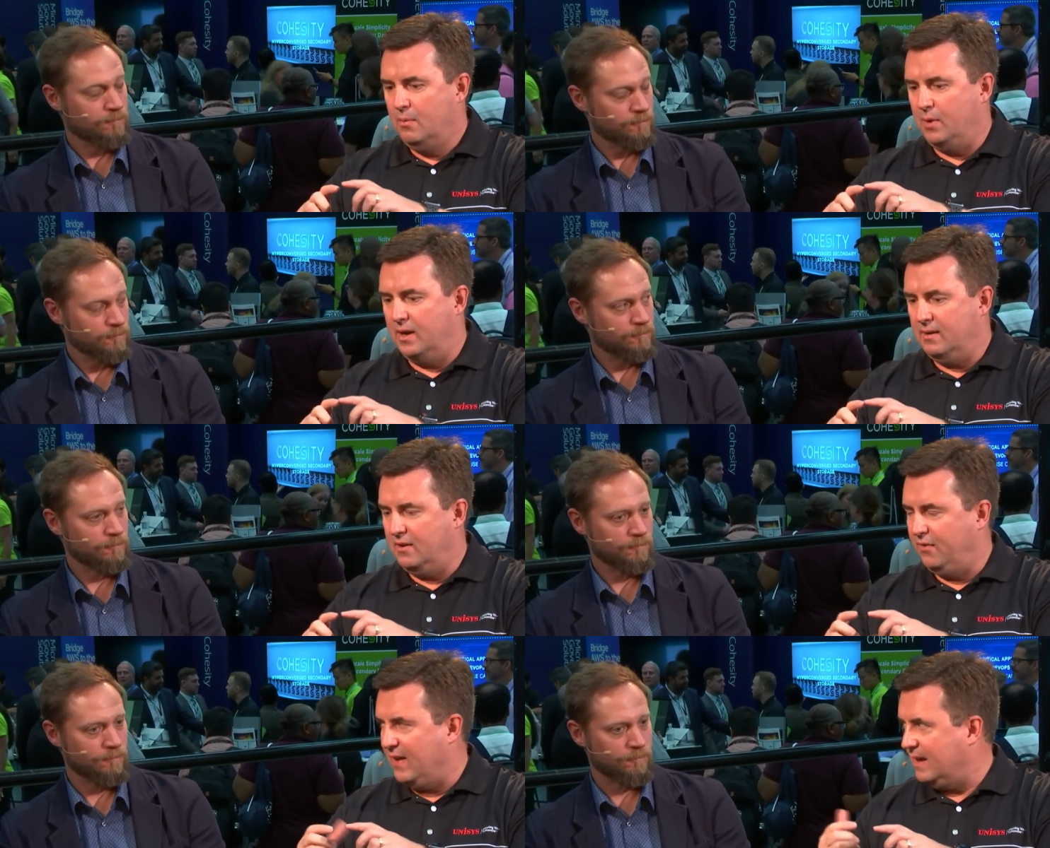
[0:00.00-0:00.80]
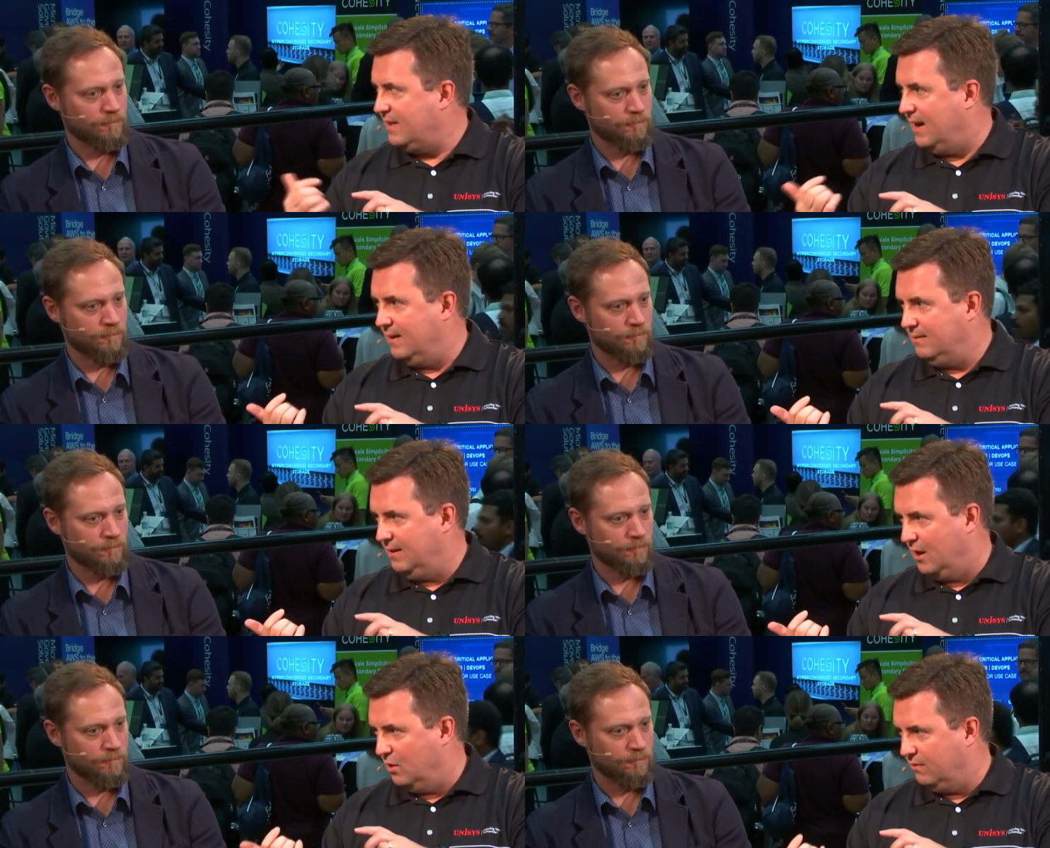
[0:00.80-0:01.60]
Speaker 1: But the fact that
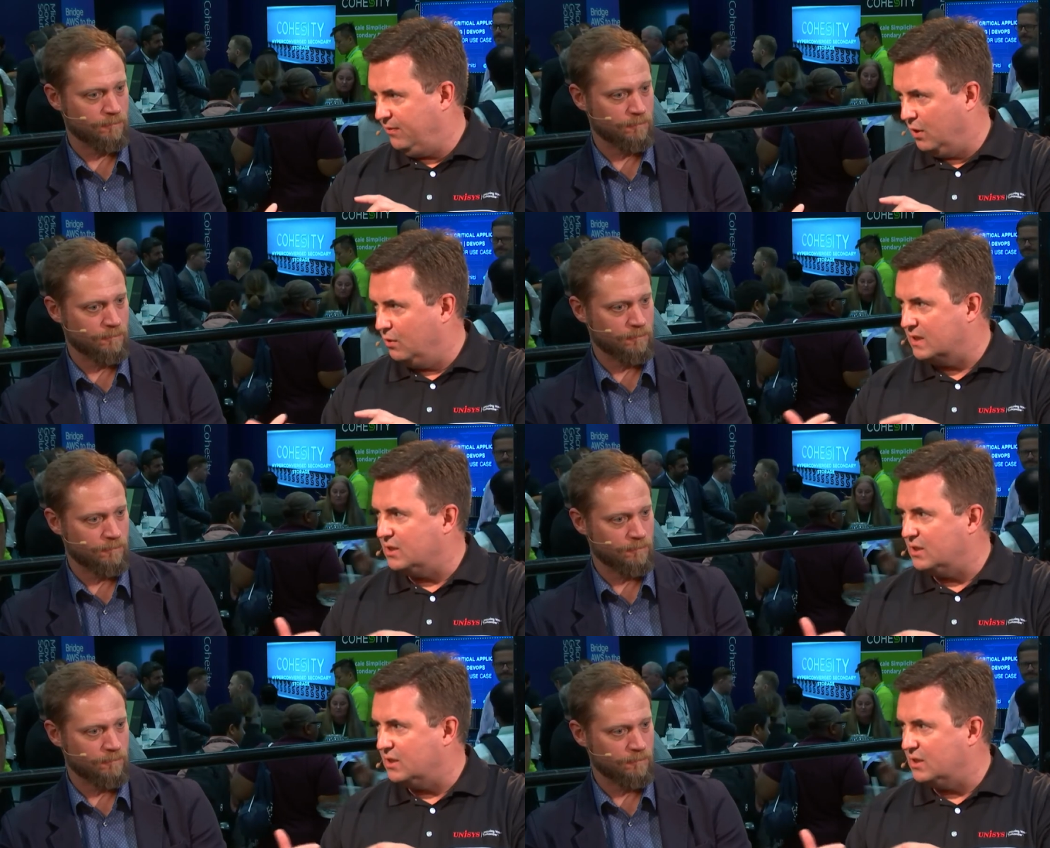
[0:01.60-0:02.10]
you know, Fugue